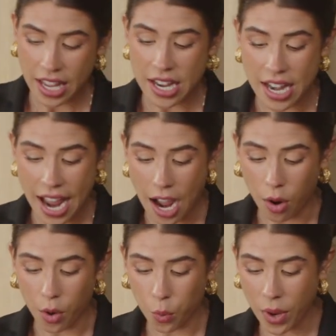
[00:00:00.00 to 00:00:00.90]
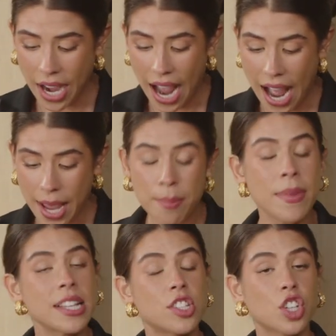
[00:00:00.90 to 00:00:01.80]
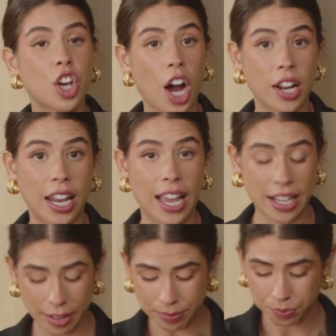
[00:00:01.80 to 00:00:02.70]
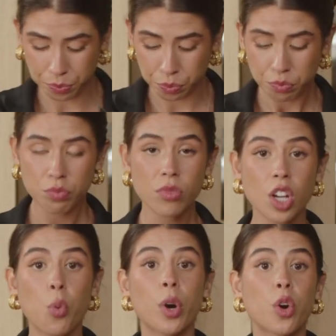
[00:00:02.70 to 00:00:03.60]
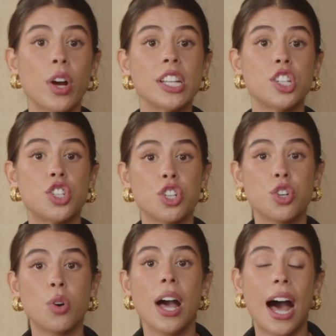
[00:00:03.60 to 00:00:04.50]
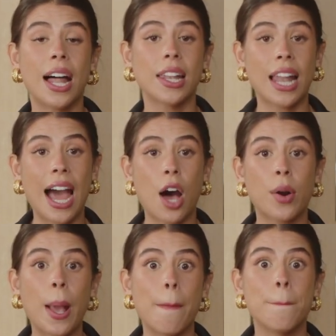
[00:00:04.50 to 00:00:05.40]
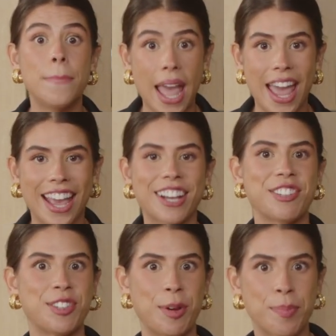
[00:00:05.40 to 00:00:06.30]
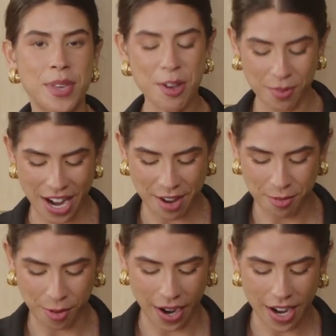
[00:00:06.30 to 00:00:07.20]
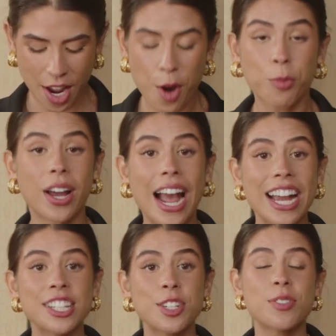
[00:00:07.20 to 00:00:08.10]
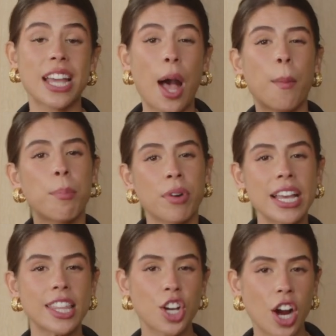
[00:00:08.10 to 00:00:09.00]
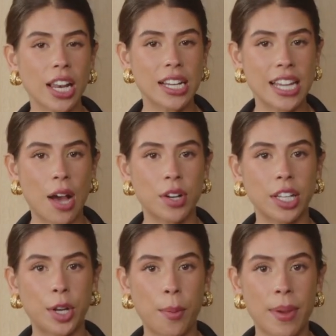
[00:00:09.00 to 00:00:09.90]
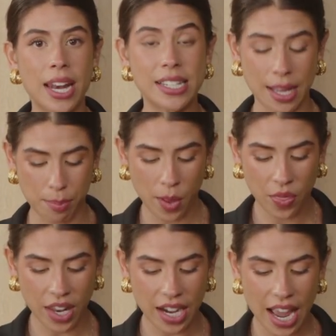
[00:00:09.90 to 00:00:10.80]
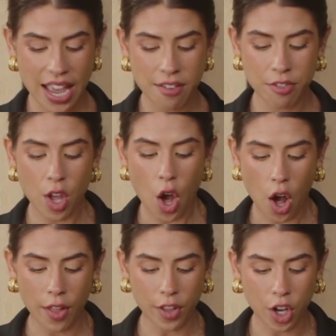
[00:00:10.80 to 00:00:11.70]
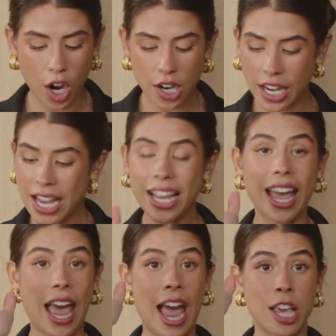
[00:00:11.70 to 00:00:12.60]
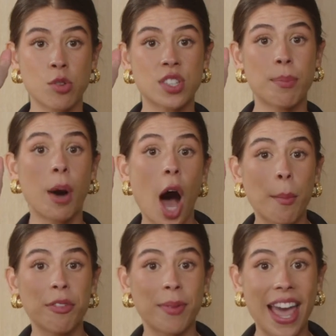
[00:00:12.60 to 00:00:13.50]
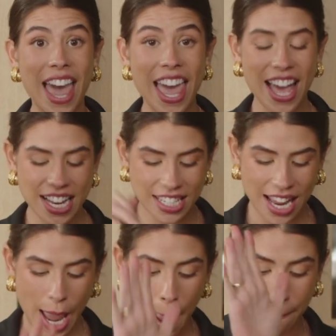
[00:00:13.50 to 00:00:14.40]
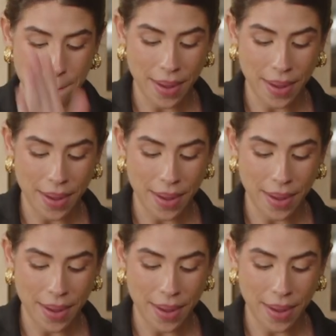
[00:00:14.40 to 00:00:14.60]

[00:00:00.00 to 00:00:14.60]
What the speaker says: Now, when I mince garlic, we're going to do a loud bang, so be ready for it. What I do to help break the garlic down a little bit is I put the knife on the garlic, I use the palm of my hand, and